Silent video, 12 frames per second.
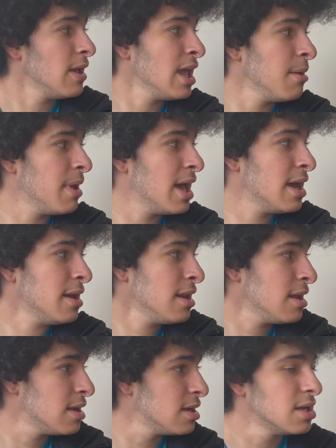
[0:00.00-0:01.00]
E
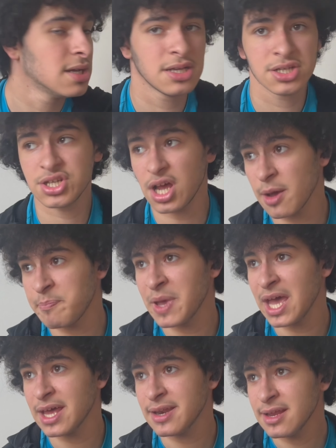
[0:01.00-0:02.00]
man, shut up
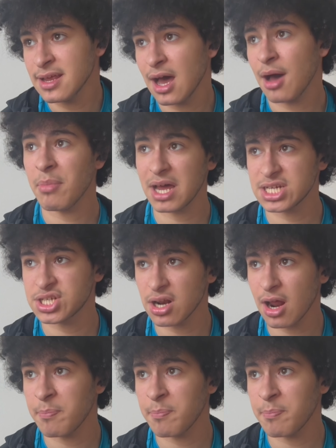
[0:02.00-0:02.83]
man. I'm about to shut